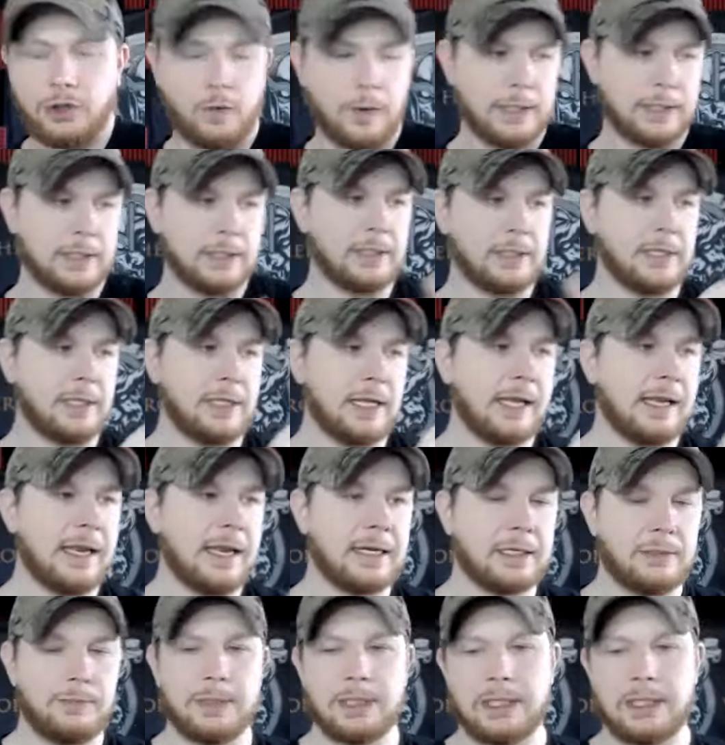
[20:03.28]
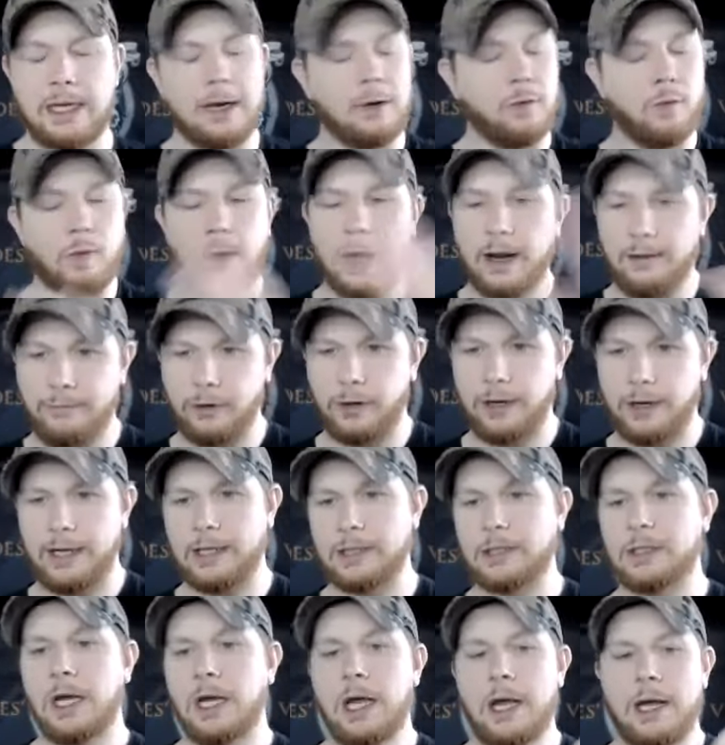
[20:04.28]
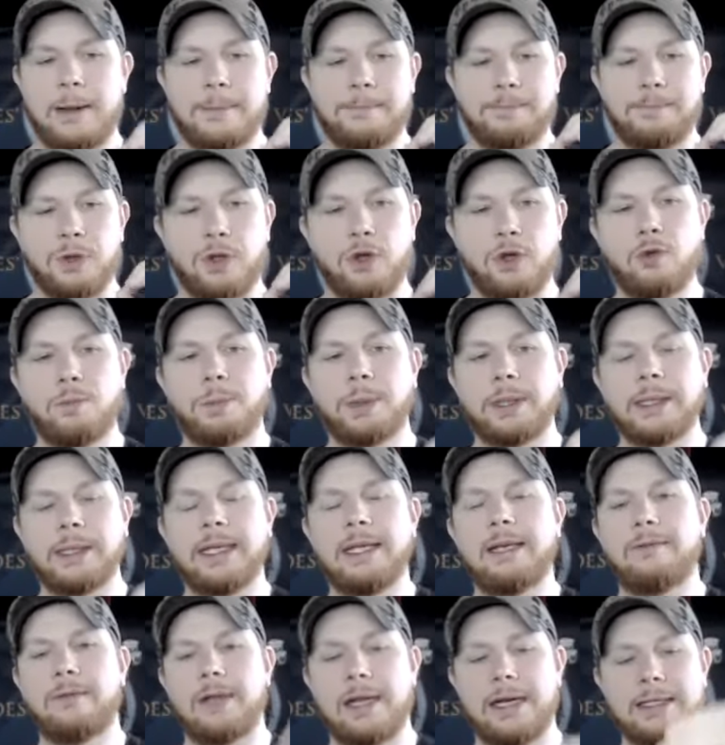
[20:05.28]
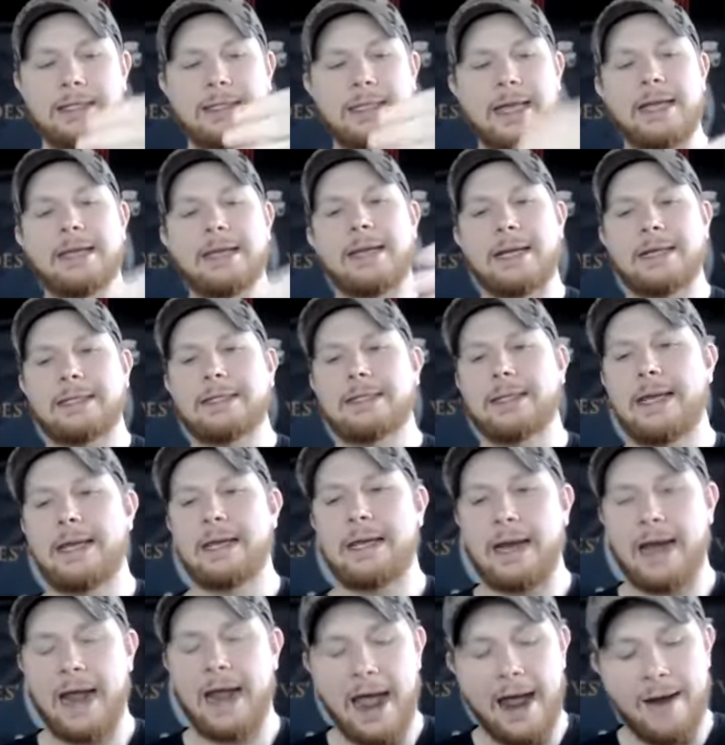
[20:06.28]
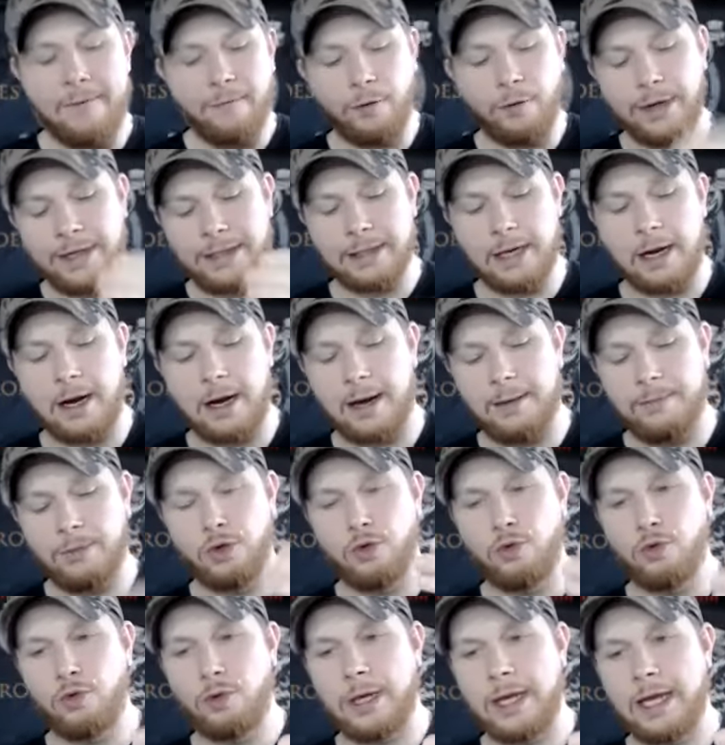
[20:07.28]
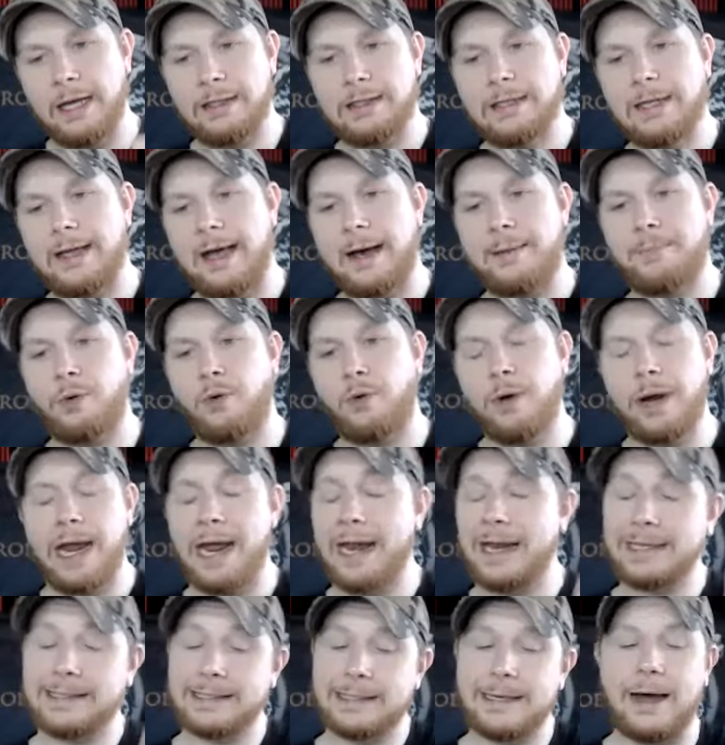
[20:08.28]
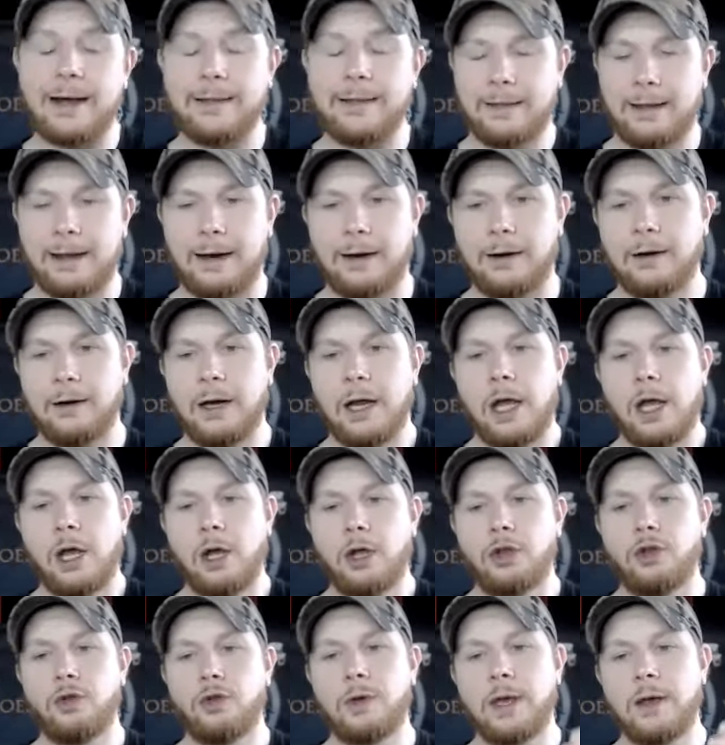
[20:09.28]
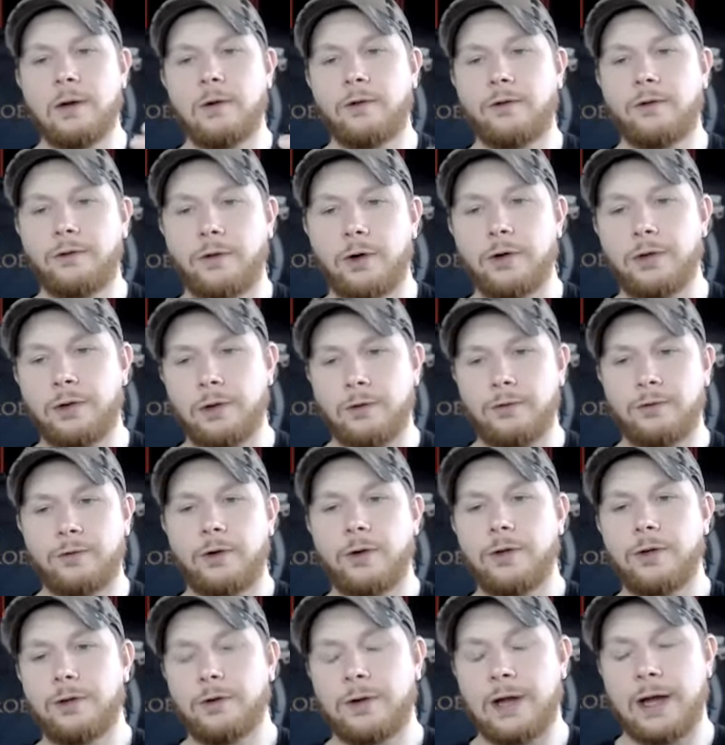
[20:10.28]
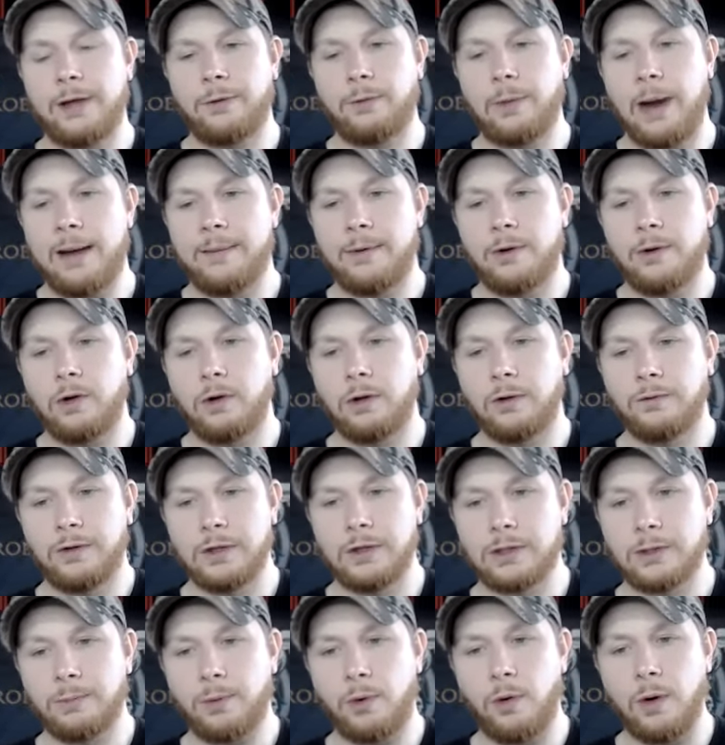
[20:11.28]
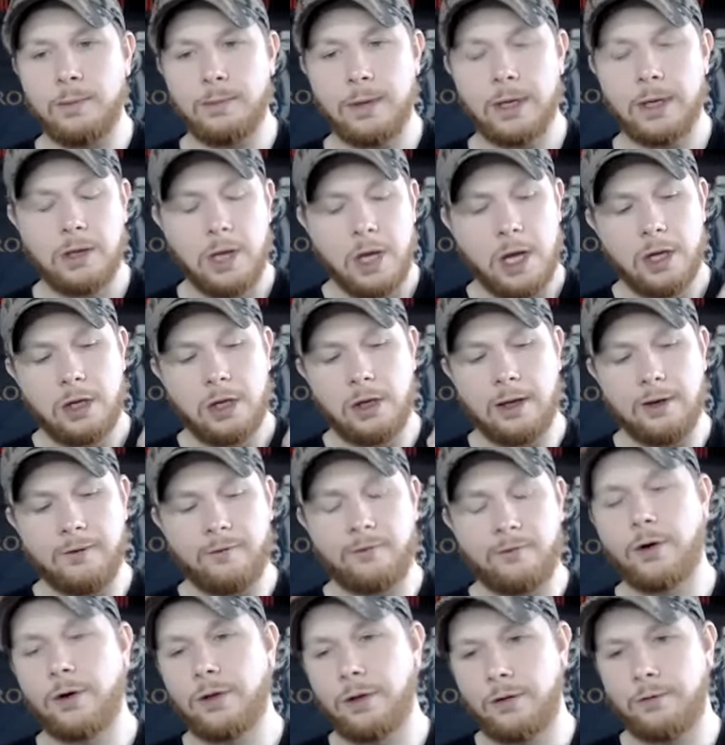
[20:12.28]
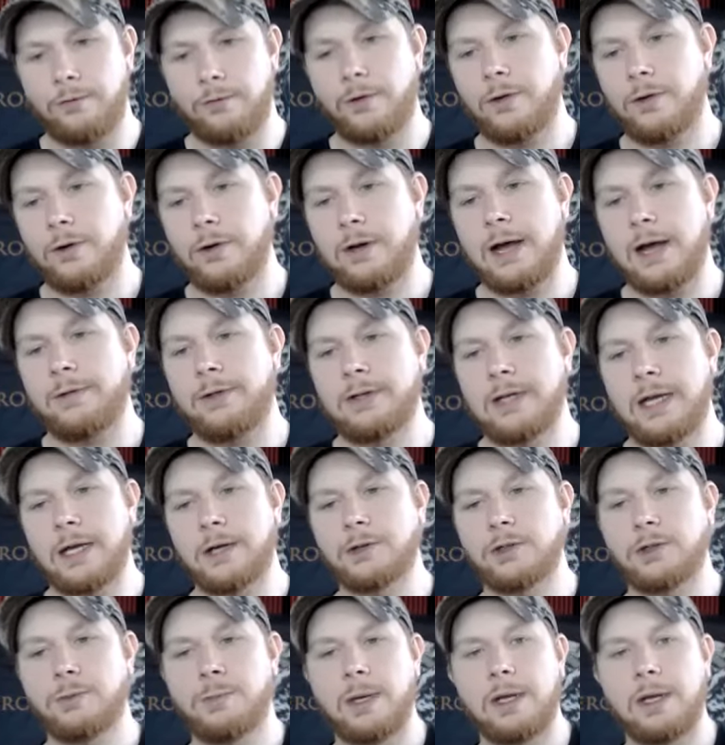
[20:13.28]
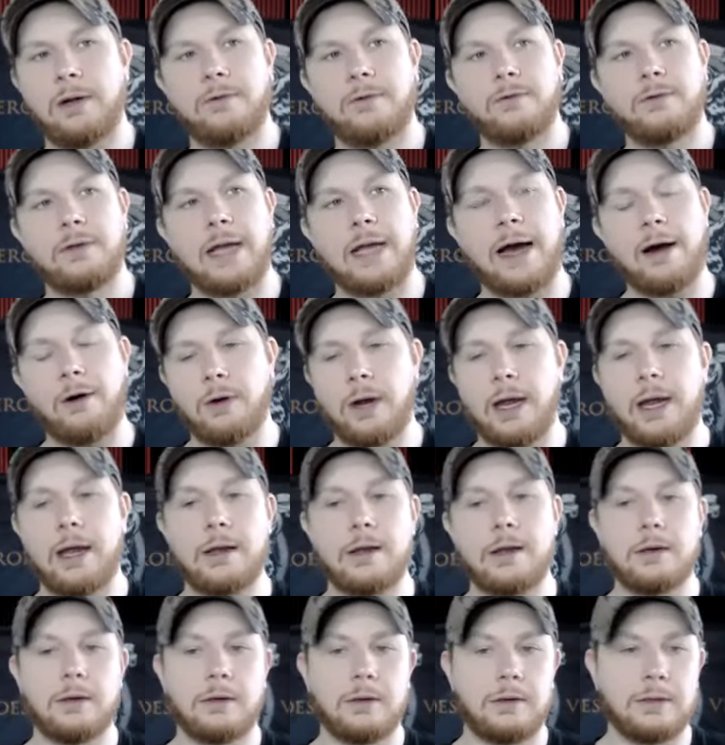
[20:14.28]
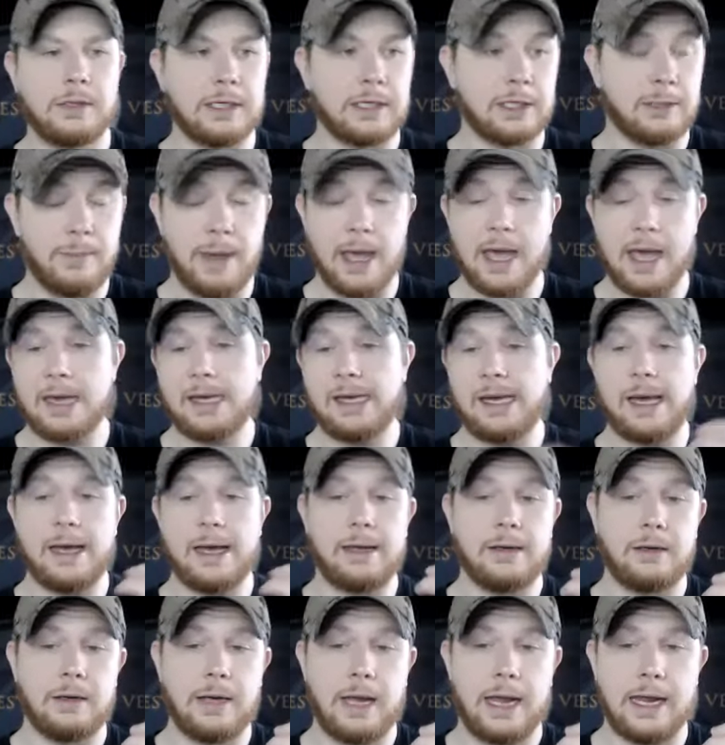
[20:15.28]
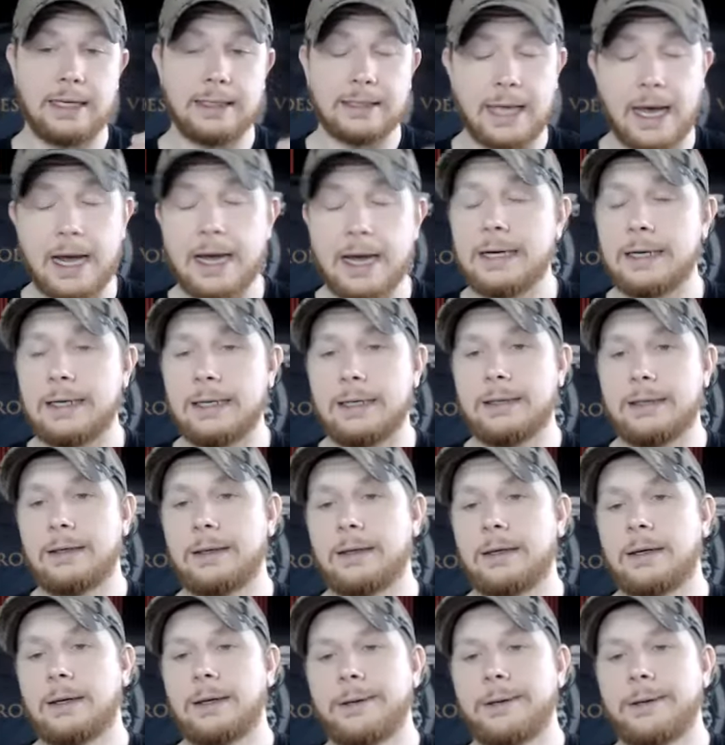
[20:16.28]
choice. It's in that next mistake. Whatever it is, you believe that it's that next thing. And every time you get to that point and it's not there, you get further and further down the rabbit hole of disappointment. You get further and further down the tailspin of doubt and dismay and anxiety.